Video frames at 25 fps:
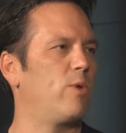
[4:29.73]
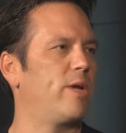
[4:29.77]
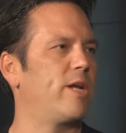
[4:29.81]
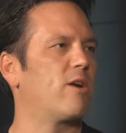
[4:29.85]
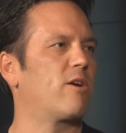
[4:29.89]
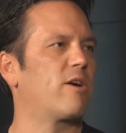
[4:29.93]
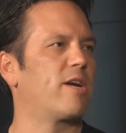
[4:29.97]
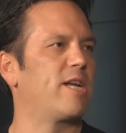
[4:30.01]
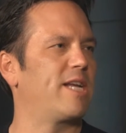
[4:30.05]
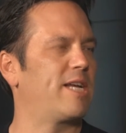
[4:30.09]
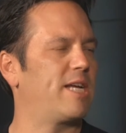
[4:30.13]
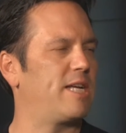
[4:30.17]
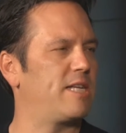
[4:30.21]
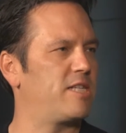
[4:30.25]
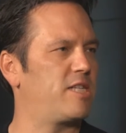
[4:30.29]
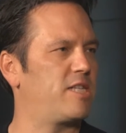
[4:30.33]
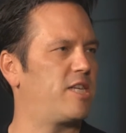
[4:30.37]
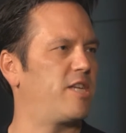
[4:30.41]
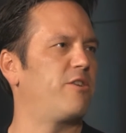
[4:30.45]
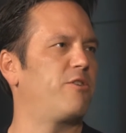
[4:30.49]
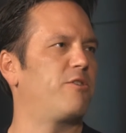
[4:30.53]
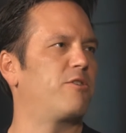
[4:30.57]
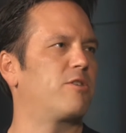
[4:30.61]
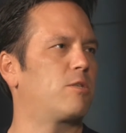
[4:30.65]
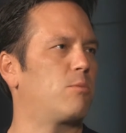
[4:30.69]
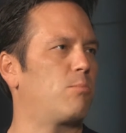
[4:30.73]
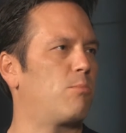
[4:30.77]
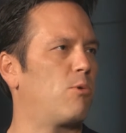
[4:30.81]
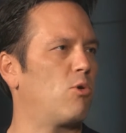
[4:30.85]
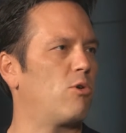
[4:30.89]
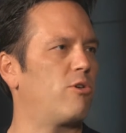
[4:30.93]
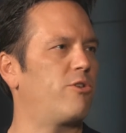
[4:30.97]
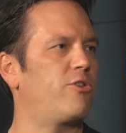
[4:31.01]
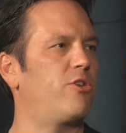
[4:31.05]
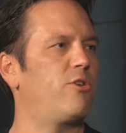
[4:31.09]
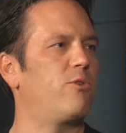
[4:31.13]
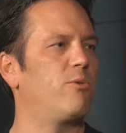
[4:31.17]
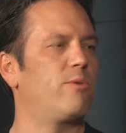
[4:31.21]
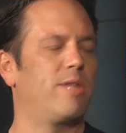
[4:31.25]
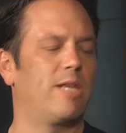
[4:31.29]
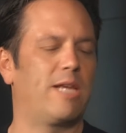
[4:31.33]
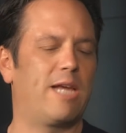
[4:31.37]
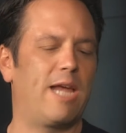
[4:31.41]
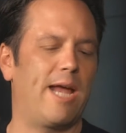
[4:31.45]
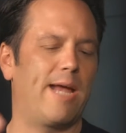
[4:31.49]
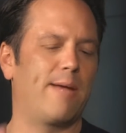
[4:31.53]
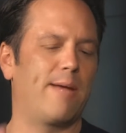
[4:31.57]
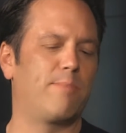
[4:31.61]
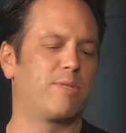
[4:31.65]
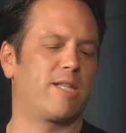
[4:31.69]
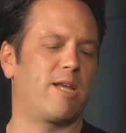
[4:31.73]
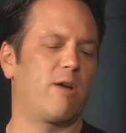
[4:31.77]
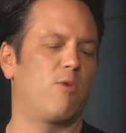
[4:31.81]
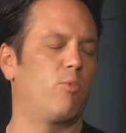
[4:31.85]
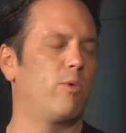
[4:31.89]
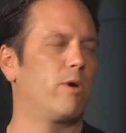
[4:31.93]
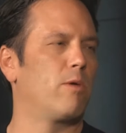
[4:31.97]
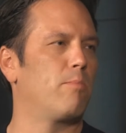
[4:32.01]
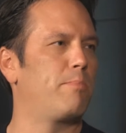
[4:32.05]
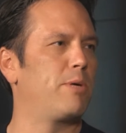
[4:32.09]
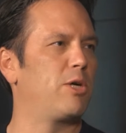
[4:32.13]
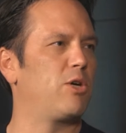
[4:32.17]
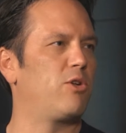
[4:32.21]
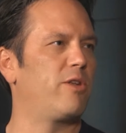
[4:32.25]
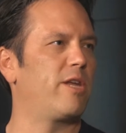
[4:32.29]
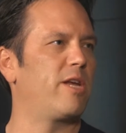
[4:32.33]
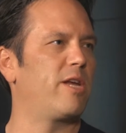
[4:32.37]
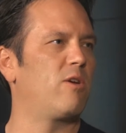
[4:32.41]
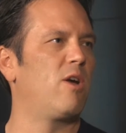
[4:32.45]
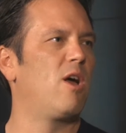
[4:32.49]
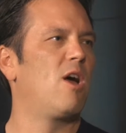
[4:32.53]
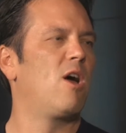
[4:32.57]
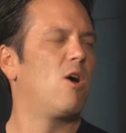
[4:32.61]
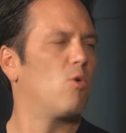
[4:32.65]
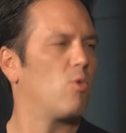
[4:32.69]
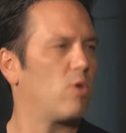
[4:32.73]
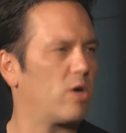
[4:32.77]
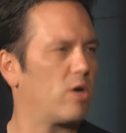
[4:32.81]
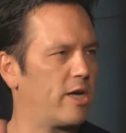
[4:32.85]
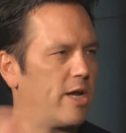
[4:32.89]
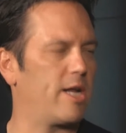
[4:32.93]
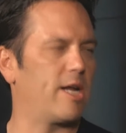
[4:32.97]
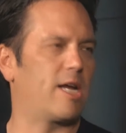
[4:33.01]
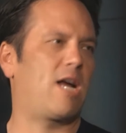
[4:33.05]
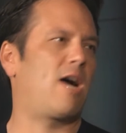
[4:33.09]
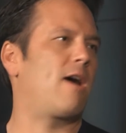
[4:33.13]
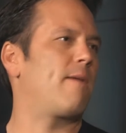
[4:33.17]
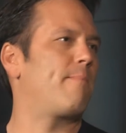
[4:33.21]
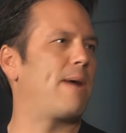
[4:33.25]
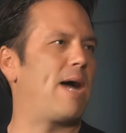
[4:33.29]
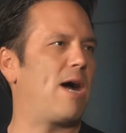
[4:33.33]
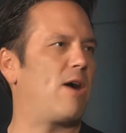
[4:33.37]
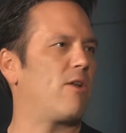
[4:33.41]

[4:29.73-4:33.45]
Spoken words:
we are going to continue to support you, and the games that we're building, we're going to come